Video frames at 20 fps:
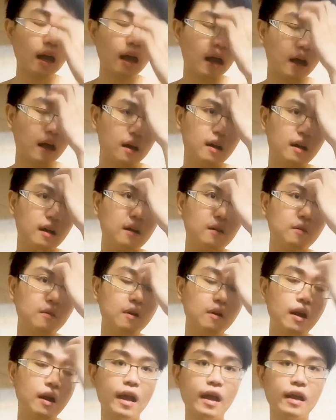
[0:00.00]
Uh,
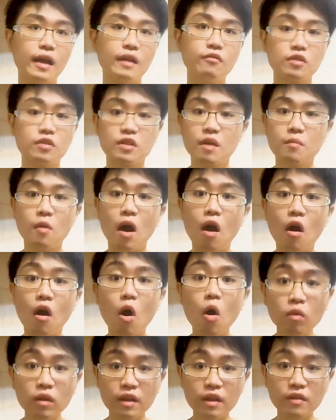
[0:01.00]
and for example, on
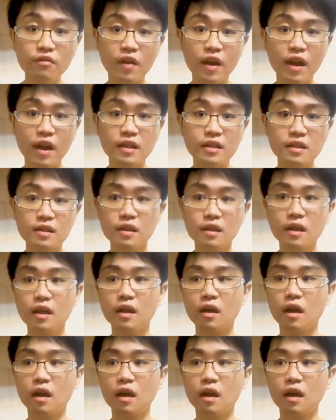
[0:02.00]
OnlyFans,